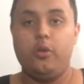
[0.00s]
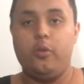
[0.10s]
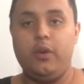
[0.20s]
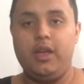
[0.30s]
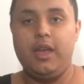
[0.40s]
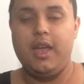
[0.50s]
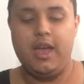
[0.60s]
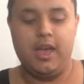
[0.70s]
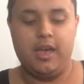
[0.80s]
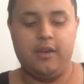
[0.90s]
we
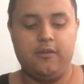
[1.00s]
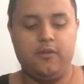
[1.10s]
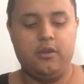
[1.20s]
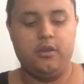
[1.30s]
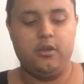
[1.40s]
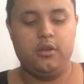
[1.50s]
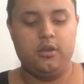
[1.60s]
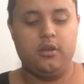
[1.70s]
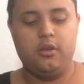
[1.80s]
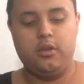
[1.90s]
have
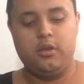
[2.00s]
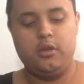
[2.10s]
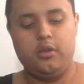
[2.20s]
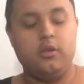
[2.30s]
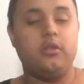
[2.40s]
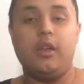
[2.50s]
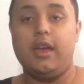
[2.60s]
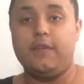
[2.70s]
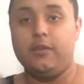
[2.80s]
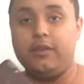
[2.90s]
the
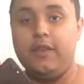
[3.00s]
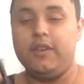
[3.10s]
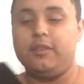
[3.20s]
iPhone